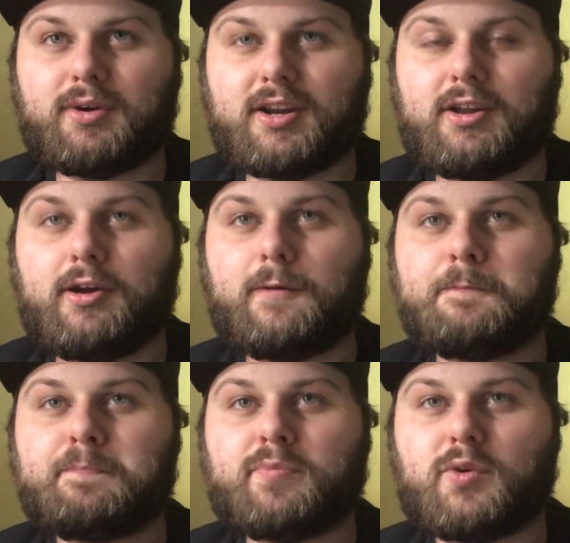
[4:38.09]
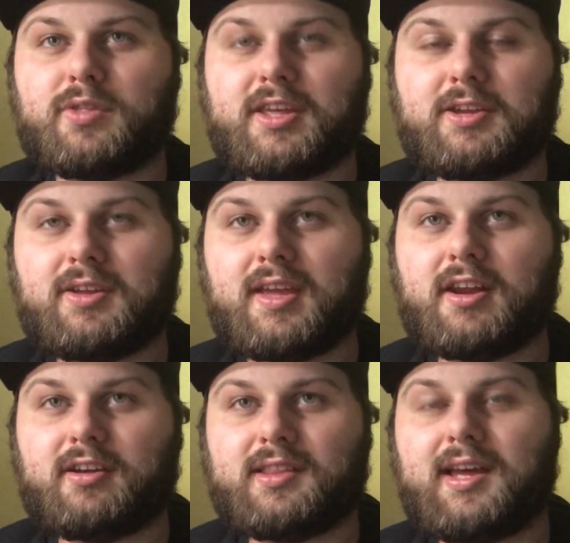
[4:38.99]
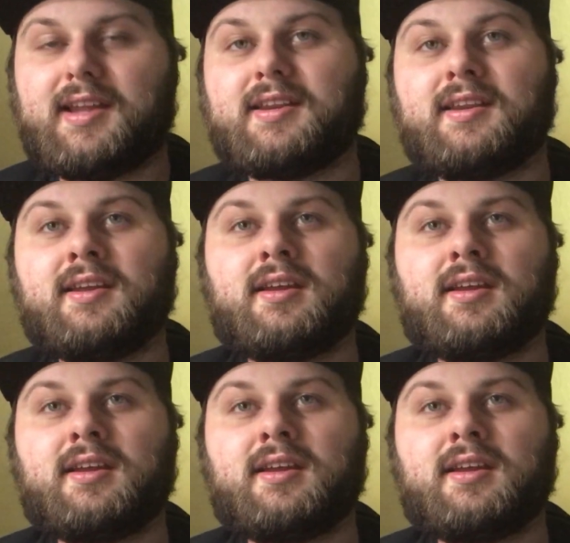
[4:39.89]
want to know or that you can get online.